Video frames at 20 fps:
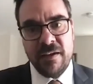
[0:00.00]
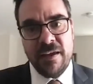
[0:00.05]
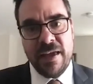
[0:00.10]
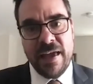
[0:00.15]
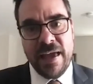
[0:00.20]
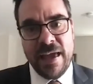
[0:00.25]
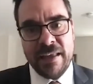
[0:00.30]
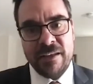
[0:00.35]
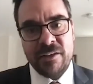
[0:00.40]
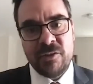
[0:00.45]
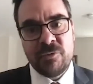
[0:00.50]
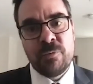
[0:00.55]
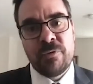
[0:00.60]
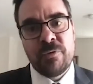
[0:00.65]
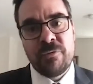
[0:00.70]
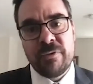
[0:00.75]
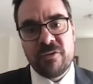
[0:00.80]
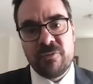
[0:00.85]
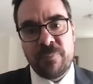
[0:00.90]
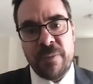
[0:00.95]
and with
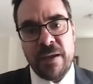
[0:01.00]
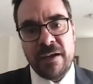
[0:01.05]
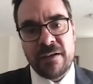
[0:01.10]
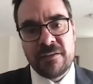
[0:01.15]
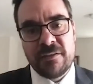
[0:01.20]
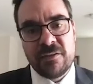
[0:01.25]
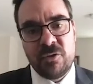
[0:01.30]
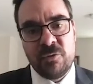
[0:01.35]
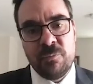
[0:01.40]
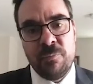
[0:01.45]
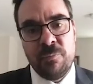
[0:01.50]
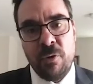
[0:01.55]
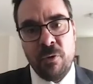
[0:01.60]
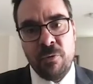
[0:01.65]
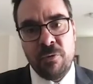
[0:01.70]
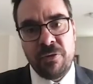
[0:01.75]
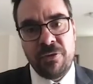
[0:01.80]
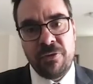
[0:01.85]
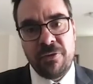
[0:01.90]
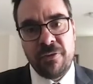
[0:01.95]
respect to
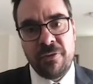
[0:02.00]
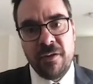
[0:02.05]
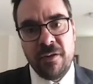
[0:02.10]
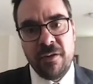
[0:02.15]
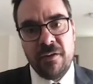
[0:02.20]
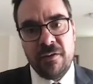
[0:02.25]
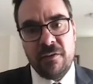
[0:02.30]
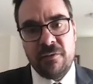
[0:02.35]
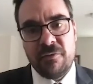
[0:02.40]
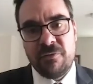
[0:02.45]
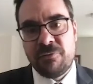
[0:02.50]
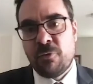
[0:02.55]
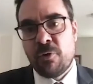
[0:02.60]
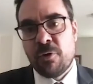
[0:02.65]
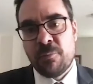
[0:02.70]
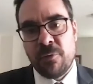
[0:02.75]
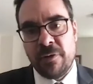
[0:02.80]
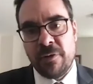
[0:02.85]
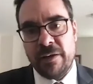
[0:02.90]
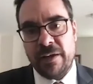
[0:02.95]
both
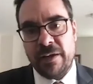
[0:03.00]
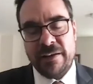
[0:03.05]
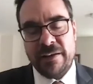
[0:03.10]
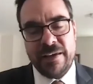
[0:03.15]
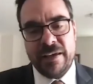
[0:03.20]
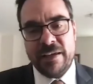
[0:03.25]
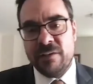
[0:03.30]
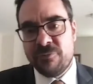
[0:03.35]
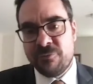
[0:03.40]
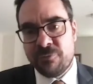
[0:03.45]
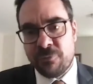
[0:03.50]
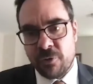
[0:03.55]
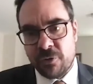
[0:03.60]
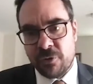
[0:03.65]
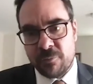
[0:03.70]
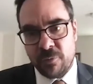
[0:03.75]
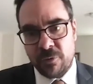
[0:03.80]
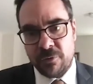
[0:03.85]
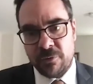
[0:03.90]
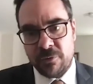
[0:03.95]
formal and
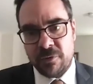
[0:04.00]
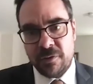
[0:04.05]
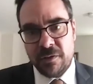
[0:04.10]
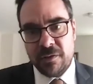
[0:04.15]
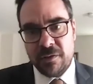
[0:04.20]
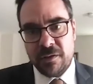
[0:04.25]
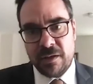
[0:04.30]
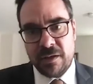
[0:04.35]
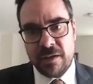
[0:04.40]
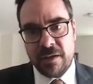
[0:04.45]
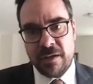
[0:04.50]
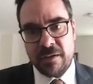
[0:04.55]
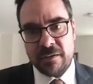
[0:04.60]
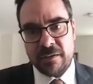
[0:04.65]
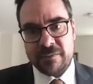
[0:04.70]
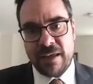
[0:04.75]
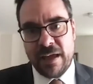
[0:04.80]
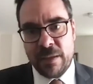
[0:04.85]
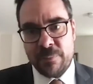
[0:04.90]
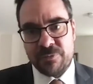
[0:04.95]
informal
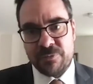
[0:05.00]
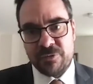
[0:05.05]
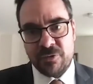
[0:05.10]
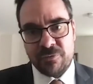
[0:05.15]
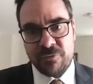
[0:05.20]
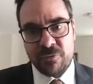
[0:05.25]
types of